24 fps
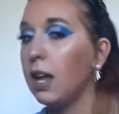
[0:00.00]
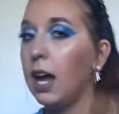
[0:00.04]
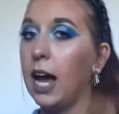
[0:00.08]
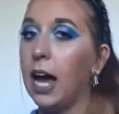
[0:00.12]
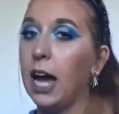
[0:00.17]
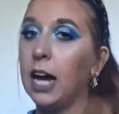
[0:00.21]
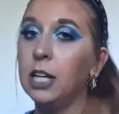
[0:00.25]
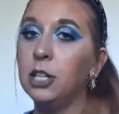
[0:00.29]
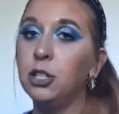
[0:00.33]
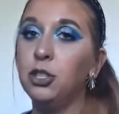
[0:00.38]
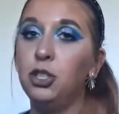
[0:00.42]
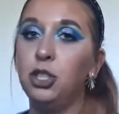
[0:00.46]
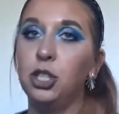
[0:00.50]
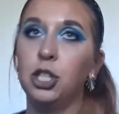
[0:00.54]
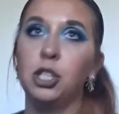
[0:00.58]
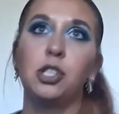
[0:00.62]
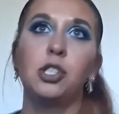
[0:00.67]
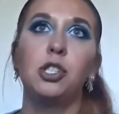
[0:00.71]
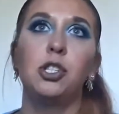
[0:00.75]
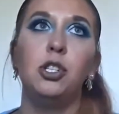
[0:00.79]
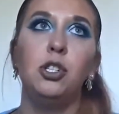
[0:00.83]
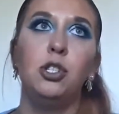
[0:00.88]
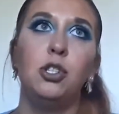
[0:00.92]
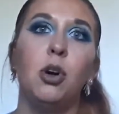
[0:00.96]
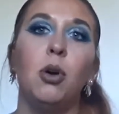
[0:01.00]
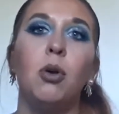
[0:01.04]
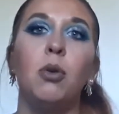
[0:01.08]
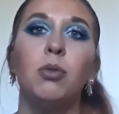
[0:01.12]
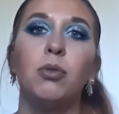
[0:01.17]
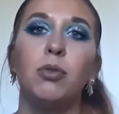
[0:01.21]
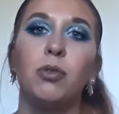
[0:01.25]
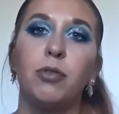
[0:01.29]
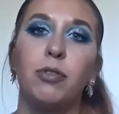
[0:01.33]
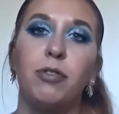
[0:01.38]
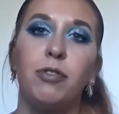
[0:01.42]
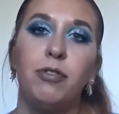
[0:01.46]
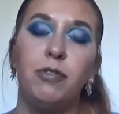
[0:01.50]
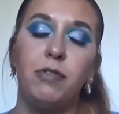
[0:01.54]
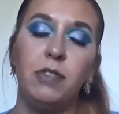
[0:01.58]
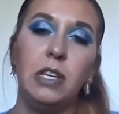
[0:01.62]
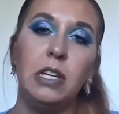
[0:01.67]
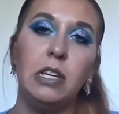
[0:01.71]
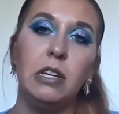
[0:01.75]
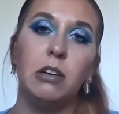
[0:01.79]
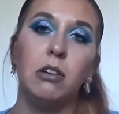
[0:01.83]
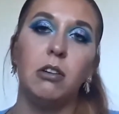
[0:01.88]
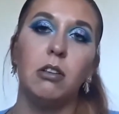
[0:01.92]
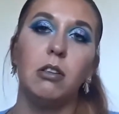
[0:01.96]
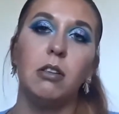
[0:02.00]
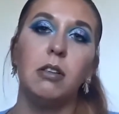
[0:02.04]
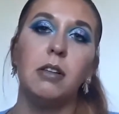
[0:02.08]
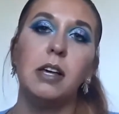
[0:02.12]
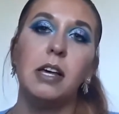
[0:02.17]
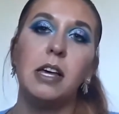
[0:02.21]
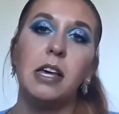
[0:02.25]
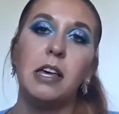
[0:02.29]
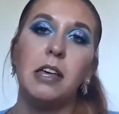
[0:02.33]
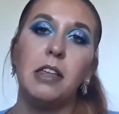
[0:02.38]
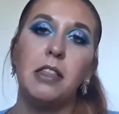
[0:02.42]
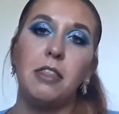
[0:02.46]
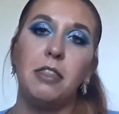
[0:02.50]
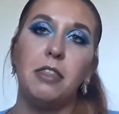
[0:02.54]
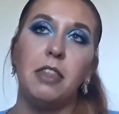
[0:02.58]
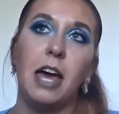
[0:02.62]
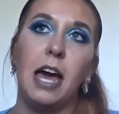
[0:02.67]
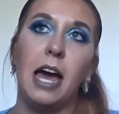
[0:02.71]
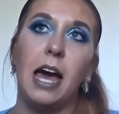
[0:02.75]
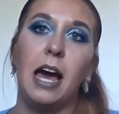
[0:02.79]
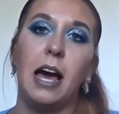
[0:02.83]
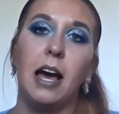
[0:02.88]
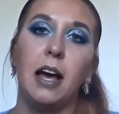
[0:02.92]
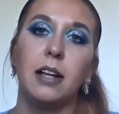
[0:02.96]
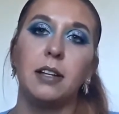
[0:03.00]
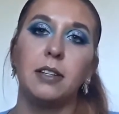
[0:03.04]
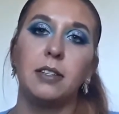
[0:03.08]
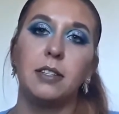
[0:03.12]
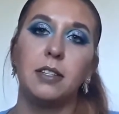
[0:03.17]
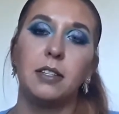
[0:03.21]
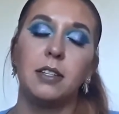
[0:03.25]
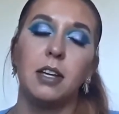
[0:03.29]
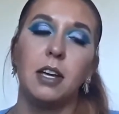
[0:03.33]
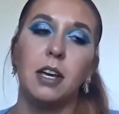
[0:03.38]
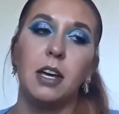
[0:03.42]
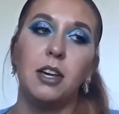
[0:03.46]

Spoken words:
I just don't feel that